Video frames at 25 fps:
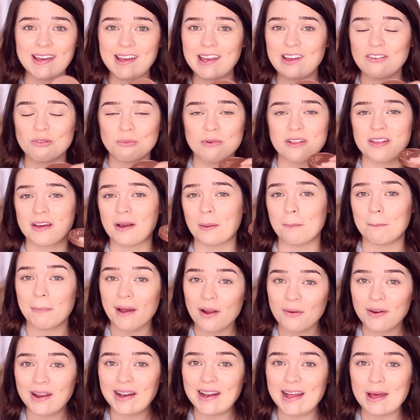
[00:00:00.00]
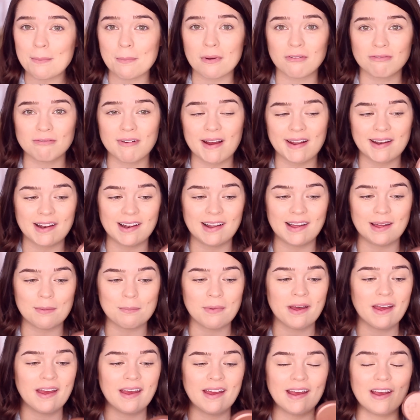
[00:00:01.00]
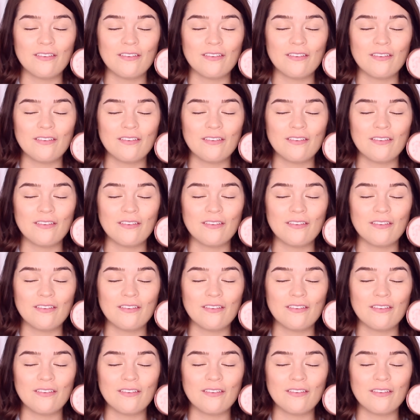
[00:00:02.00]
even with like a berry lip, a red lip.